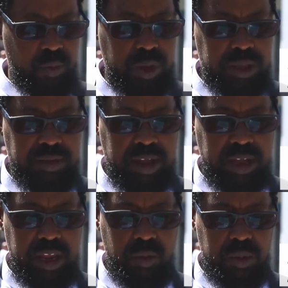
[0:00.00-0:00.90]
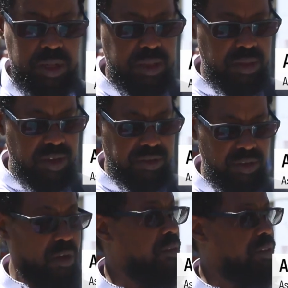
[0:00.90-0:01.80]
We disagree with the
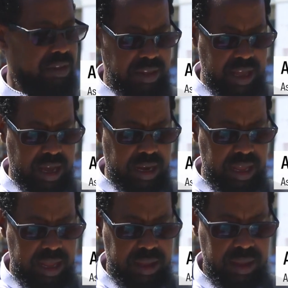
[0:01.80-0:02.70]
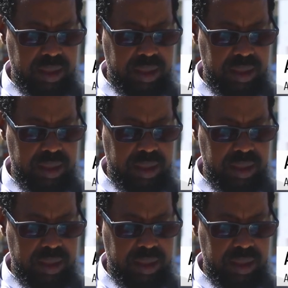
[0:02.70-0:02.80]
decision of the CRA